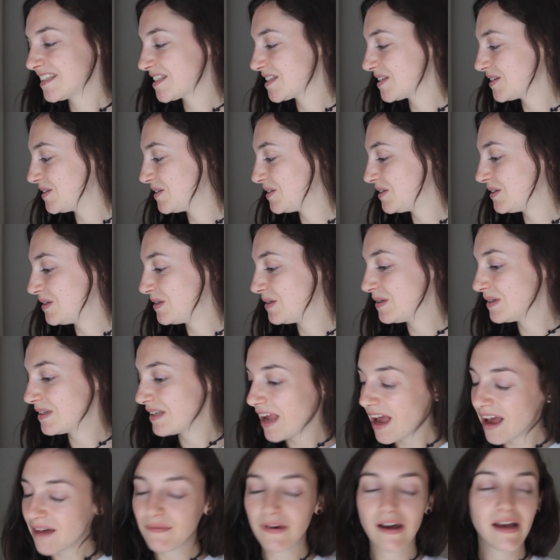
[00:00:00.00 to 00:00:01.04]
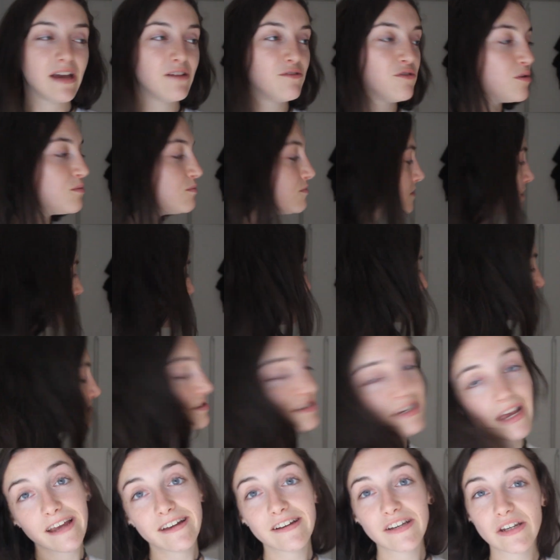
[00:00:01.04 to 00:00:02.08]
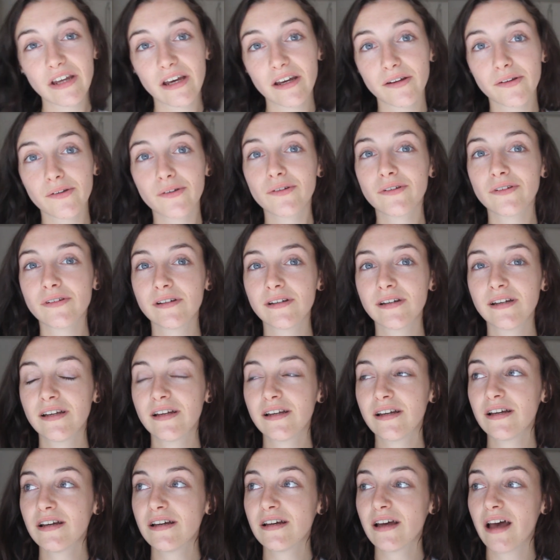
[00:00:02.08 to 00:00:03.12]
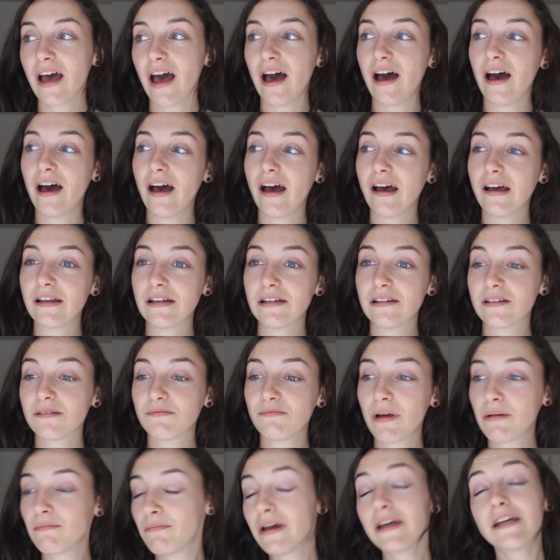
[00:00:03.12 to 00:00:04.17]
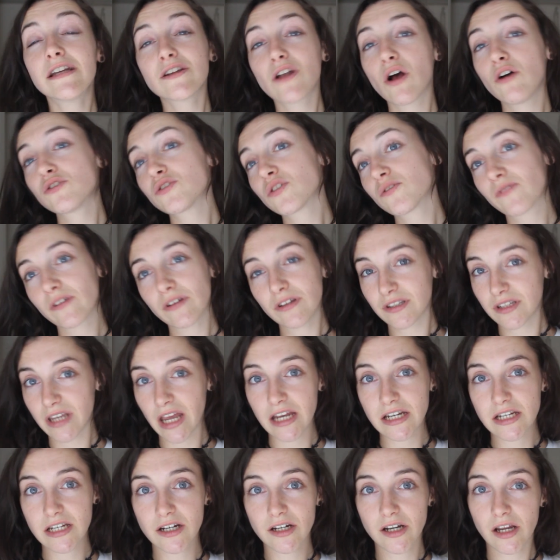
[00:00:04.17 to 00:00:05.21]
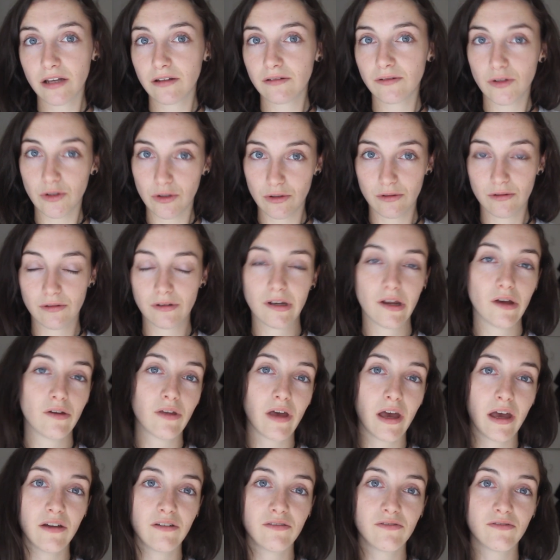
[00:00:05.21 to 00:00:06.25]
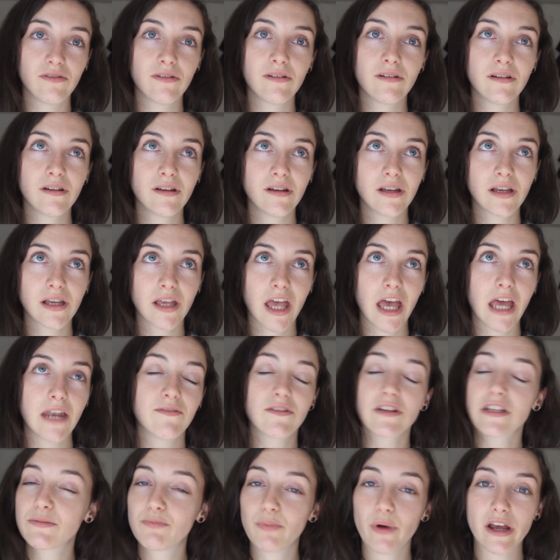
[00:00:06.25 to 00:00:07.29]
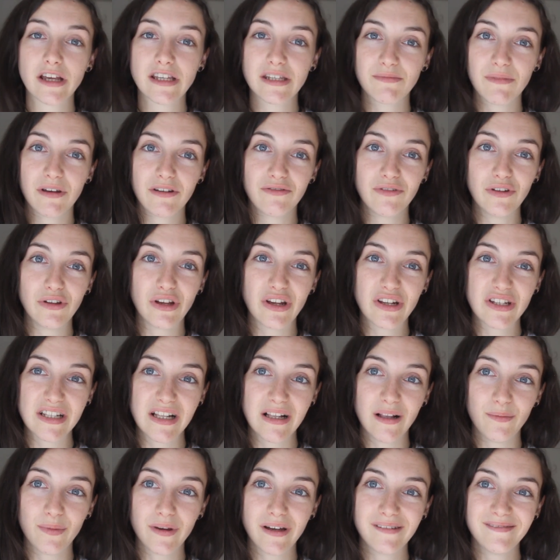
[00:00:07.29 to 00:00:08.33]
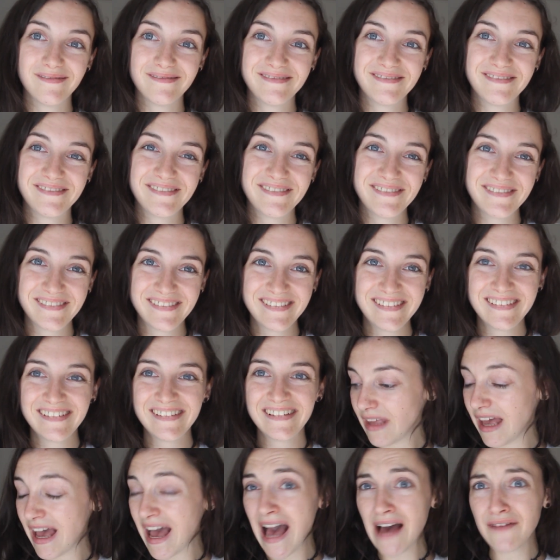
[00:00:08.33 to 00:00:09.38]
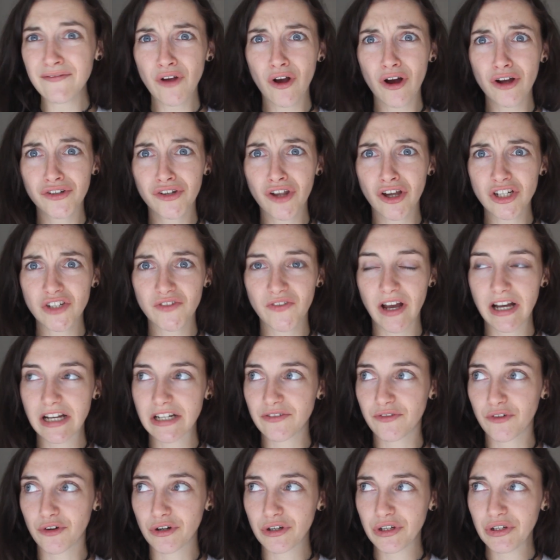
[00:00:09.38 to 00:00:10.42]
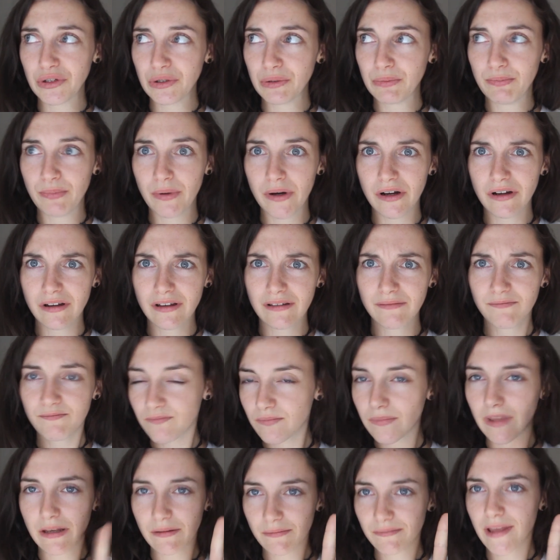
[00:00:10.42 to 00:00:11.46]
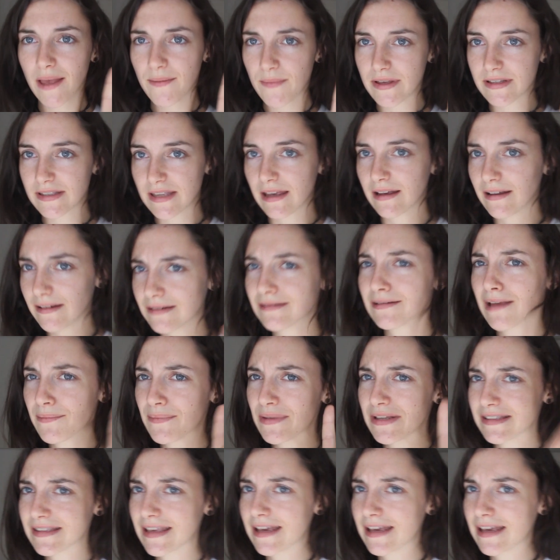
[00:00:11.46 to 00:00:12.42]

So yeah, my room's nice and tidy now and my mind also feels tidier now too, now that I've kind of expressed my feelings a little bit. I haven't got a Dutch fact for you, but give me a second, give me